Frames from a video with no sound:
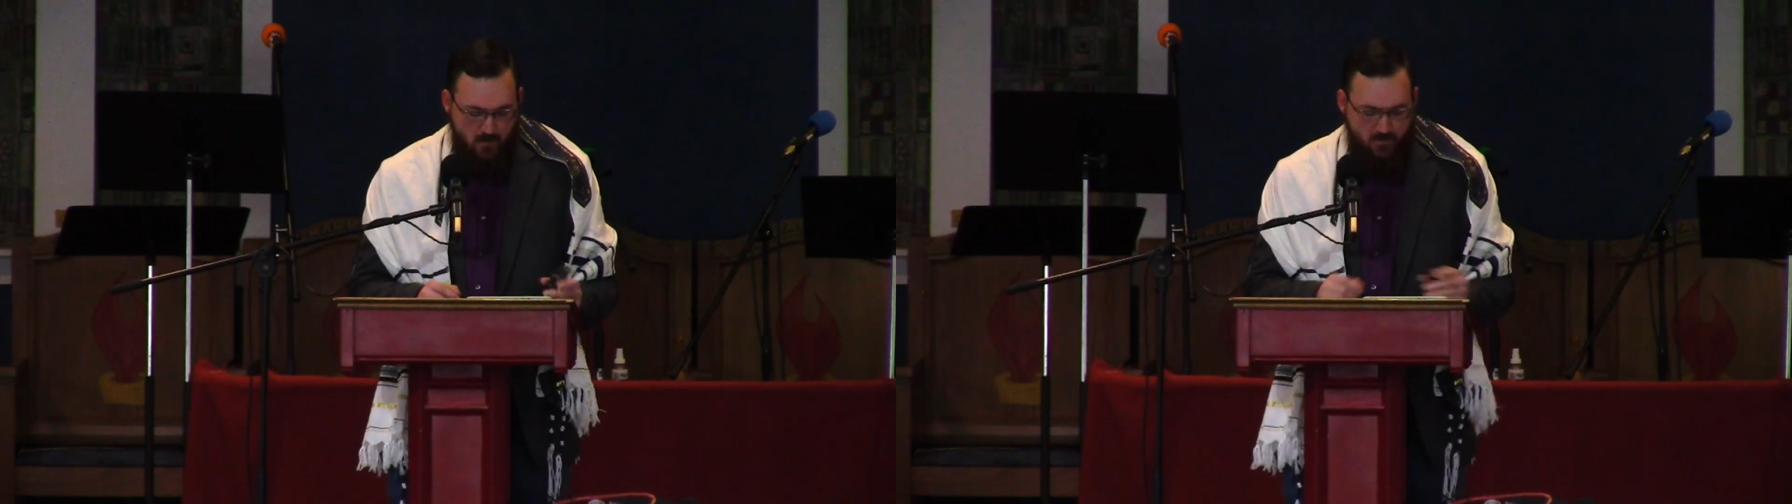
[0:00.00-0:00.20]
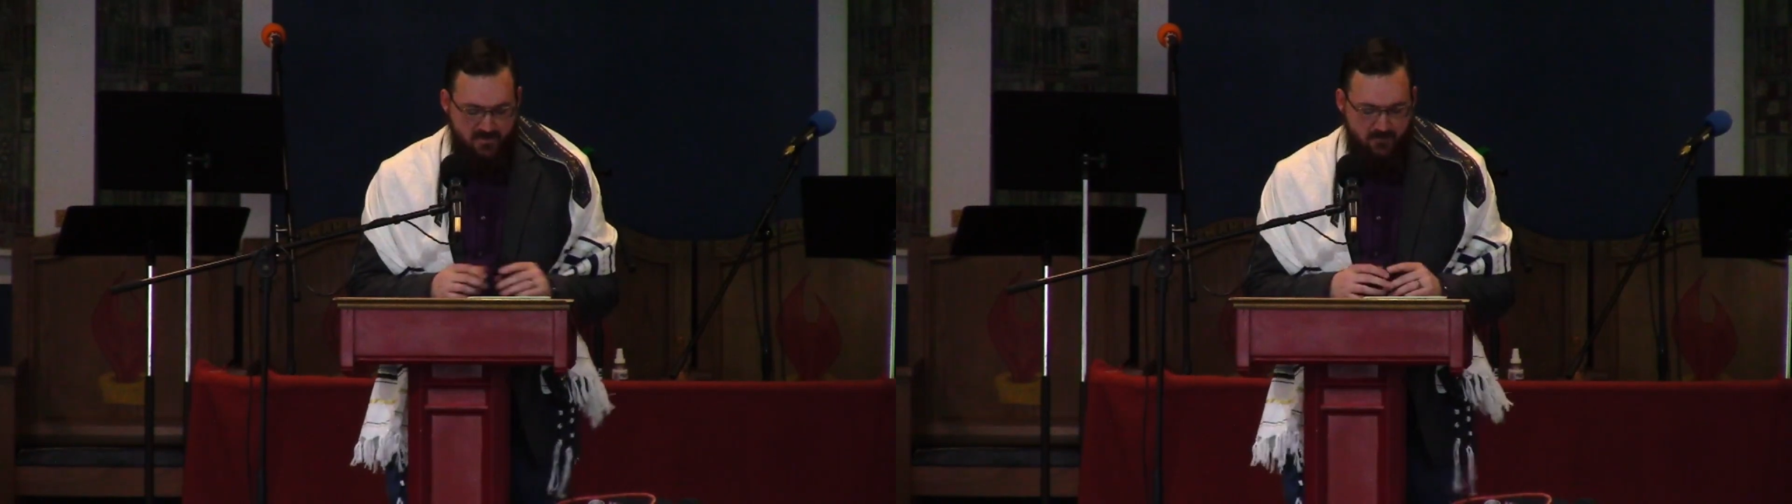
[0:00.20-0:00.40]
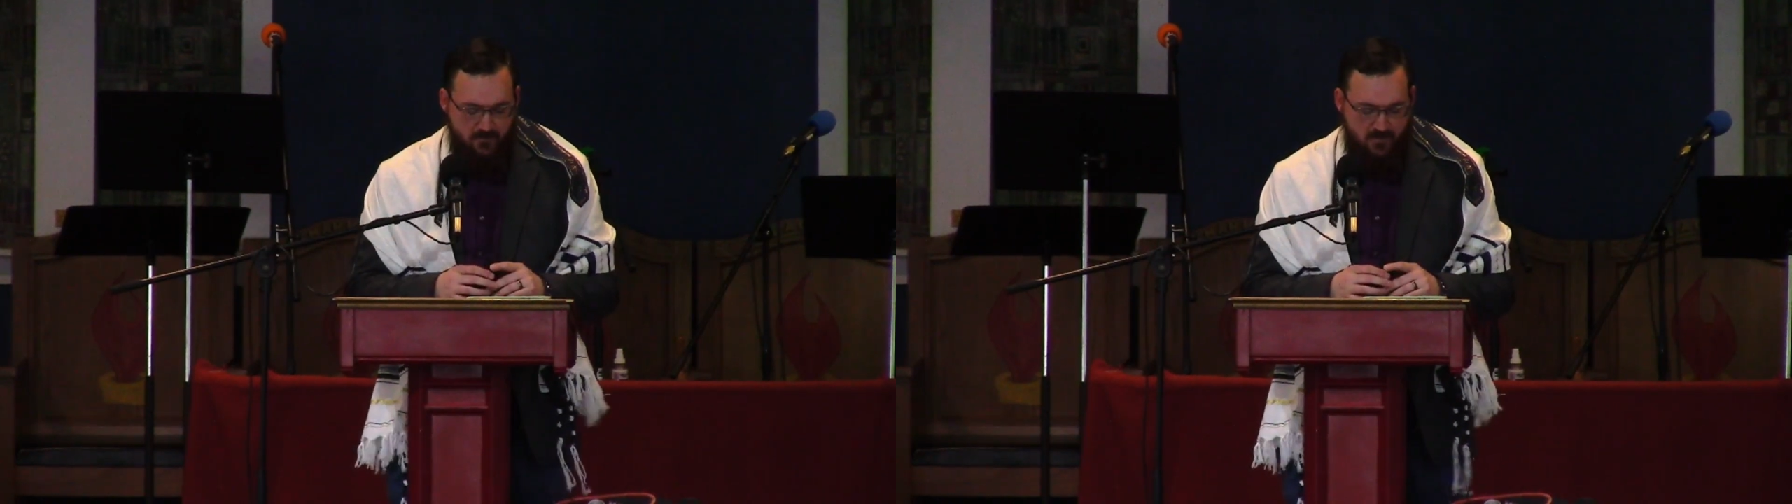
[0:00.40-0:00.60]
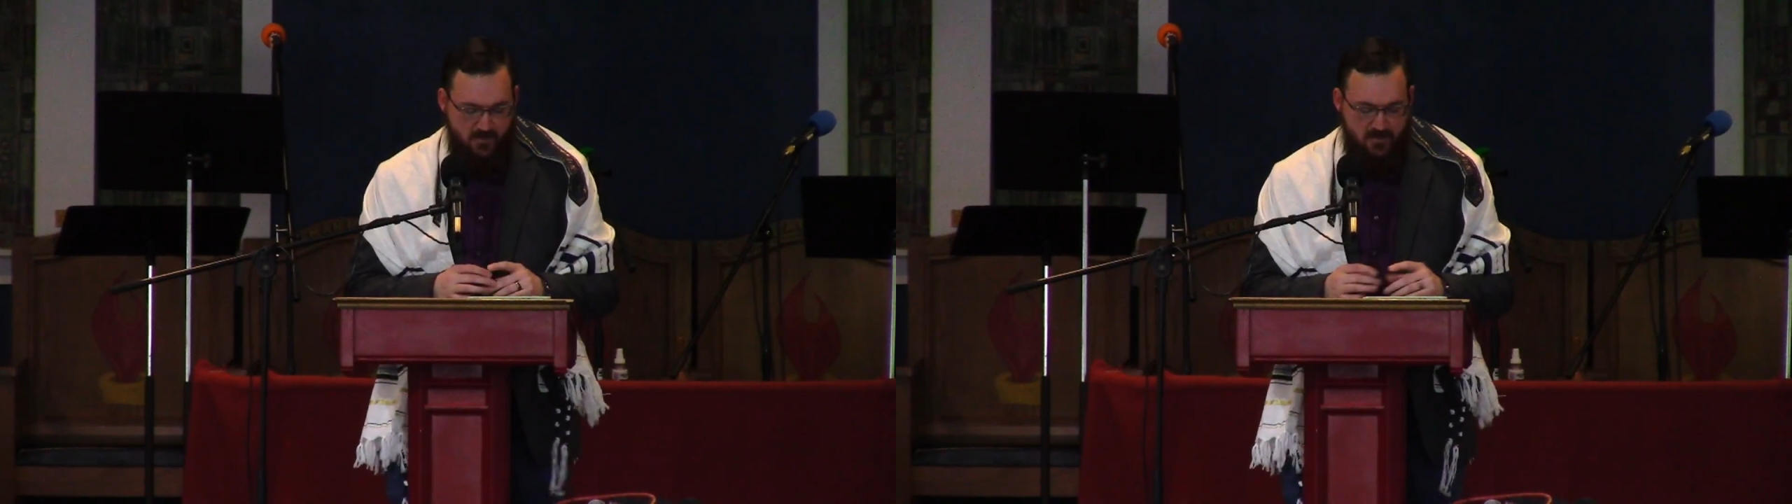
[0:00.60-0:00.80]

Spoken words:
We see very